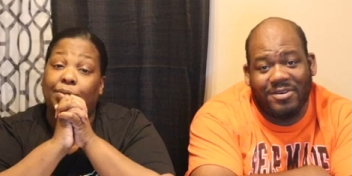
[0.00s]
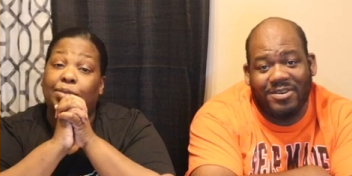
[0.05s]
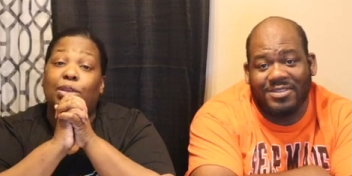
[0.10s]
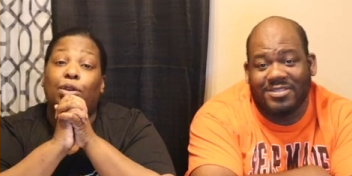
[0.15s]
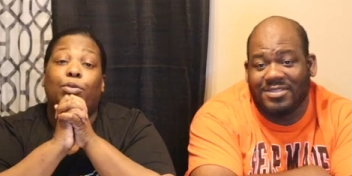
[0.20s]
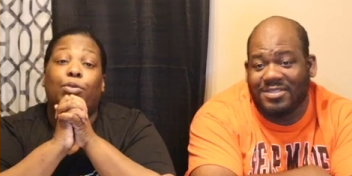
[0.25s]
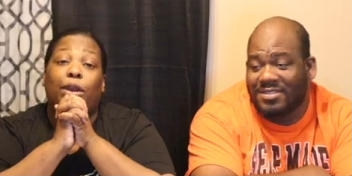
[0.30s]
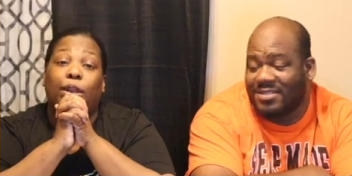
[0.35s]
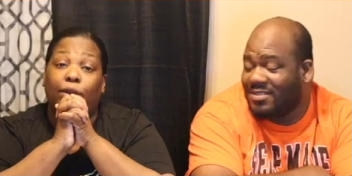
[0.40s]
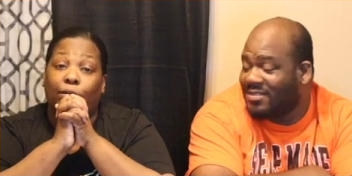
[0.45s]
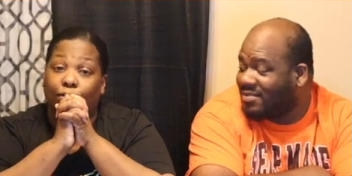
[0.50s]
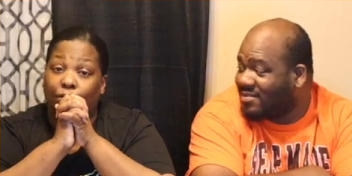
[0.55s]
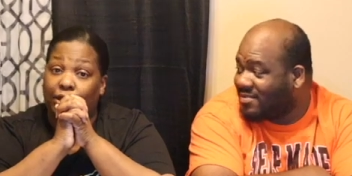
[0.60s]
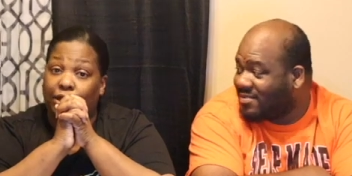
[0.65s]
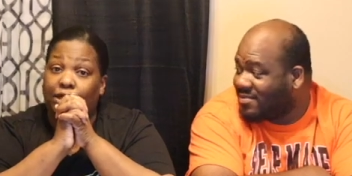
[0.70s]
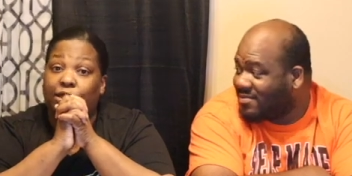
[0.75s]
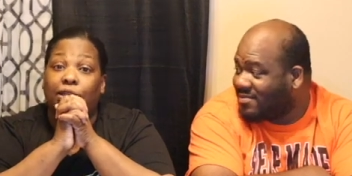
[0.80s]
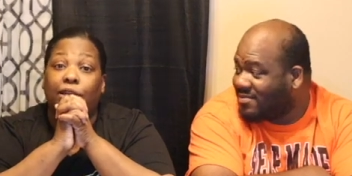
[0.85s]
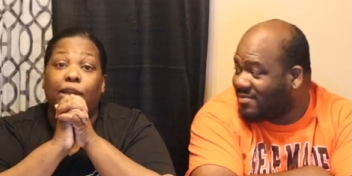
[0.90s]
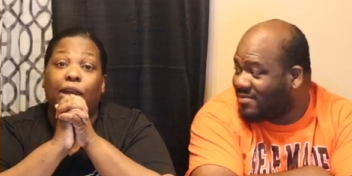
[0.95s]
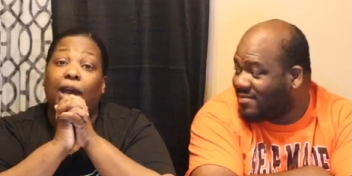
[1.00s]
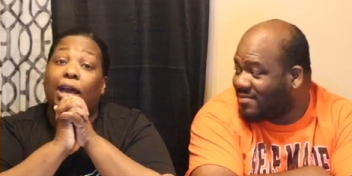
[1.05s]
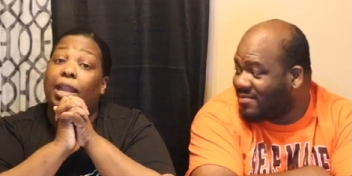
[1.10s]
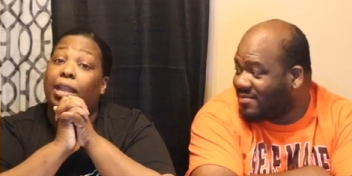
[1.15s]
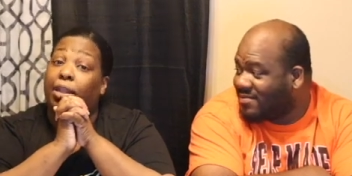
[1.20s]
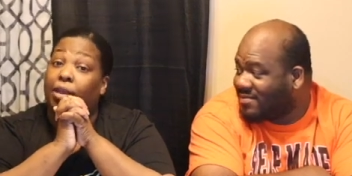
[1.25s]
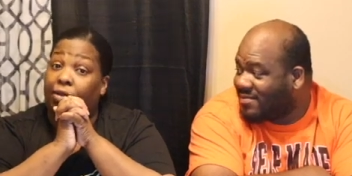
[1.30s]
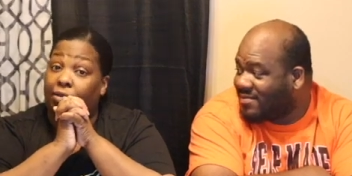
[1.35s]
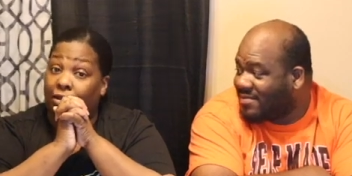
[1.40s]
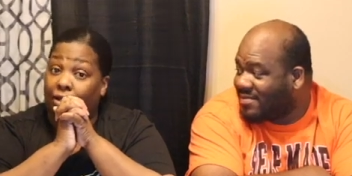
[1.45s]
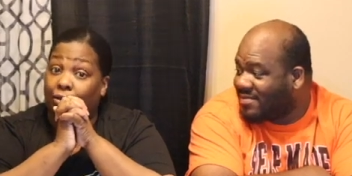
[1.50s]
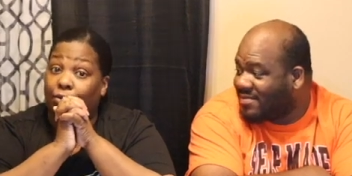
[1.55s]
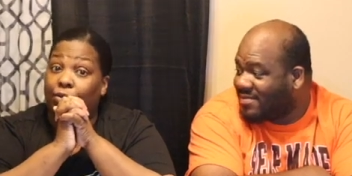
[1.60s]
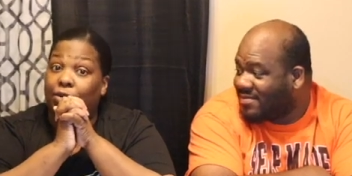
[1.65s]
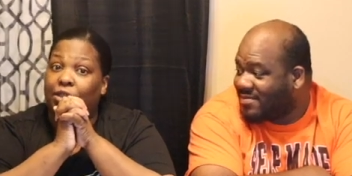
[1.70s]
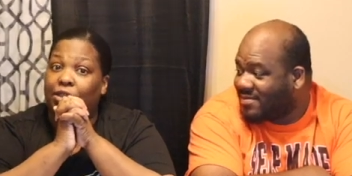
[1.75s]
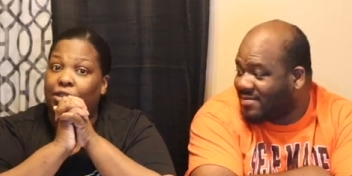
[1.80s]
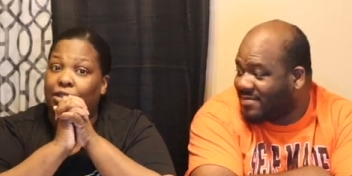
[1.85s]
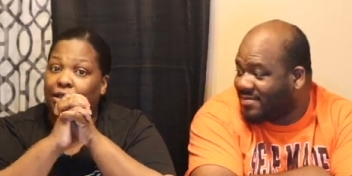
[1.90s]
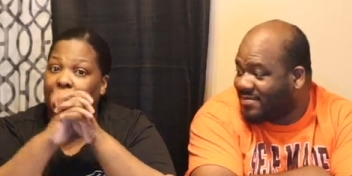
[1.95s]
Speaker 1: was a great question. I love that
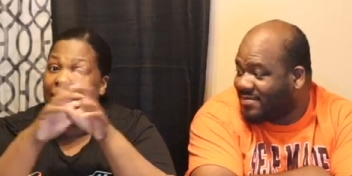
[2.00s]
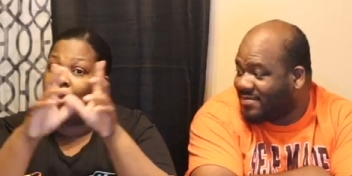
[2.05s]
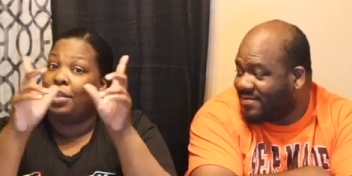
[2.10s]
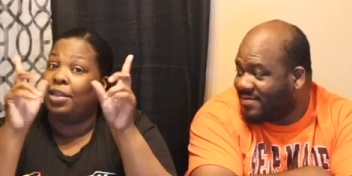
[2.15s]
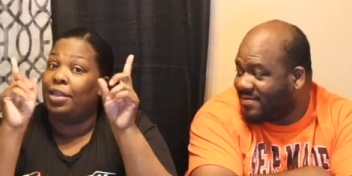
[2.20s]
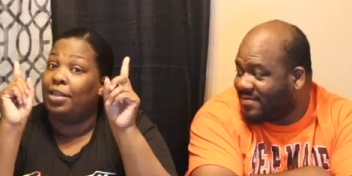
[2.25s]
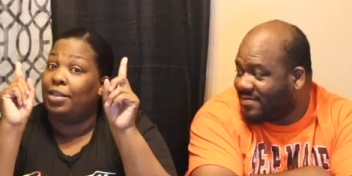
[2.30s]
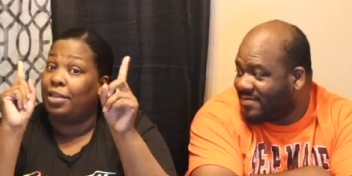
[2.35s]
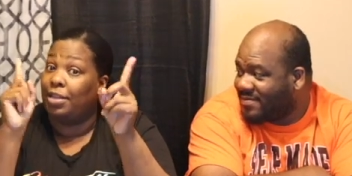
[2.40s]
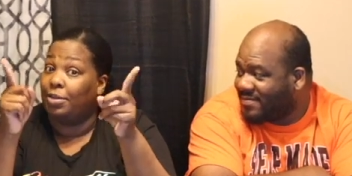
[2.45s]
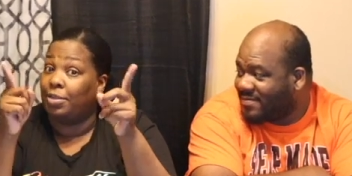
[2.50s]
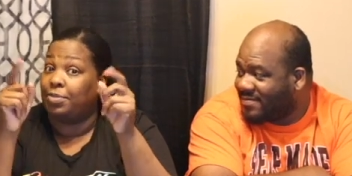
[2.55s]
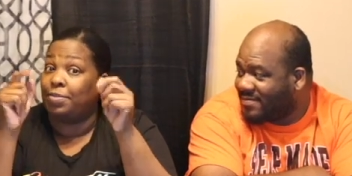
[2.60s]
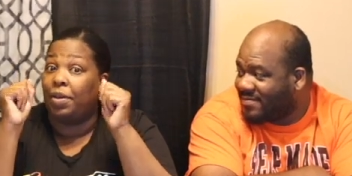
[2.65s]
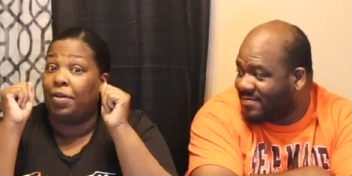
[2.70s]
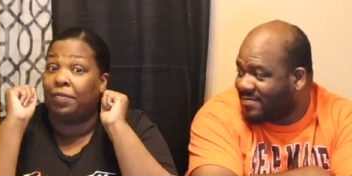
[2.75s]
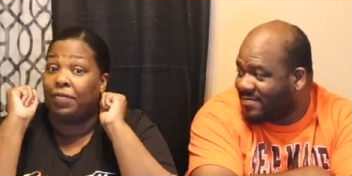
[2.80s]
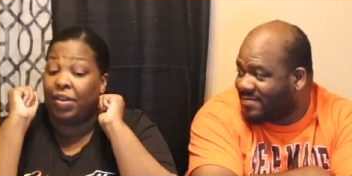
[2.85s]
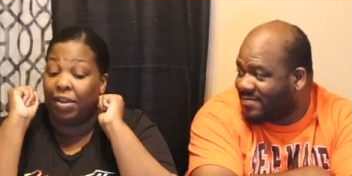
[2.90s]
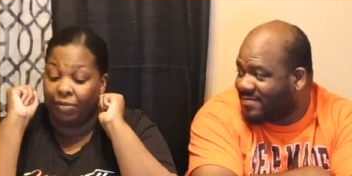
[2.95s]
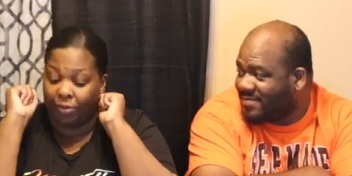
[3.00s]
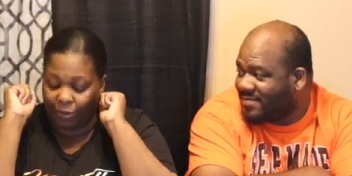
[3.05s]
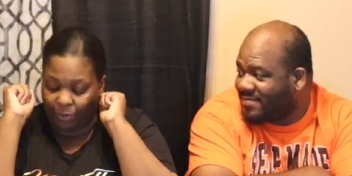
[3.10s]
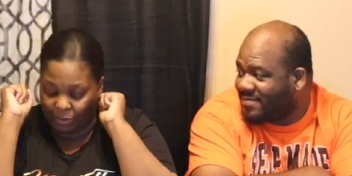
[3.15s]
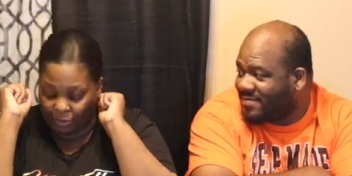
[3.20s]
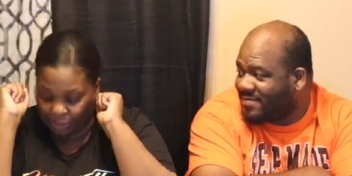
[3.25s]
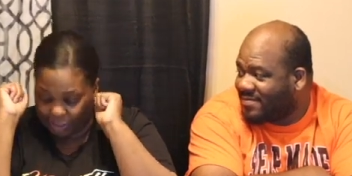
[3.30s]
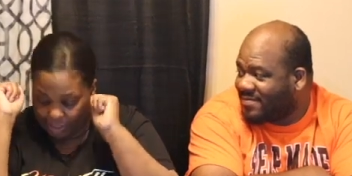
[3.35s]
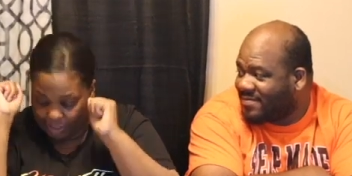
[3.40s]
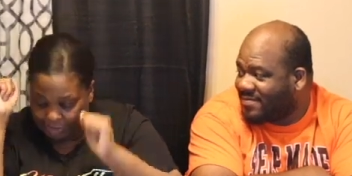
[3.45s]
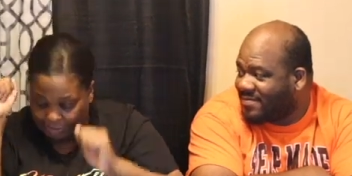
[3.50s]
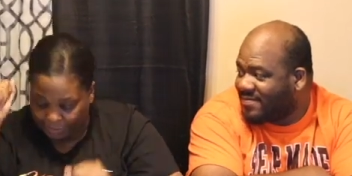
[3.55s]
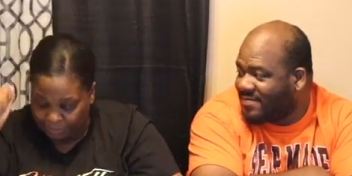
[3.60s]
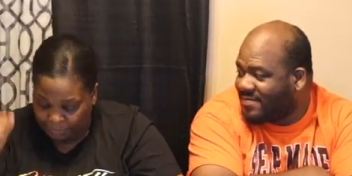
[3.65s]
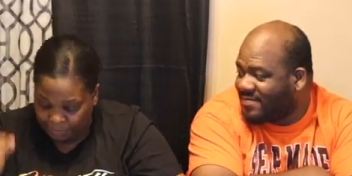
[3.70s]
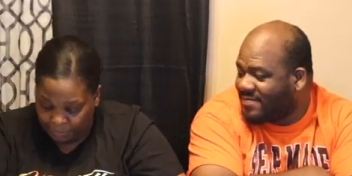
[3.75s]
question. That was my favorite question.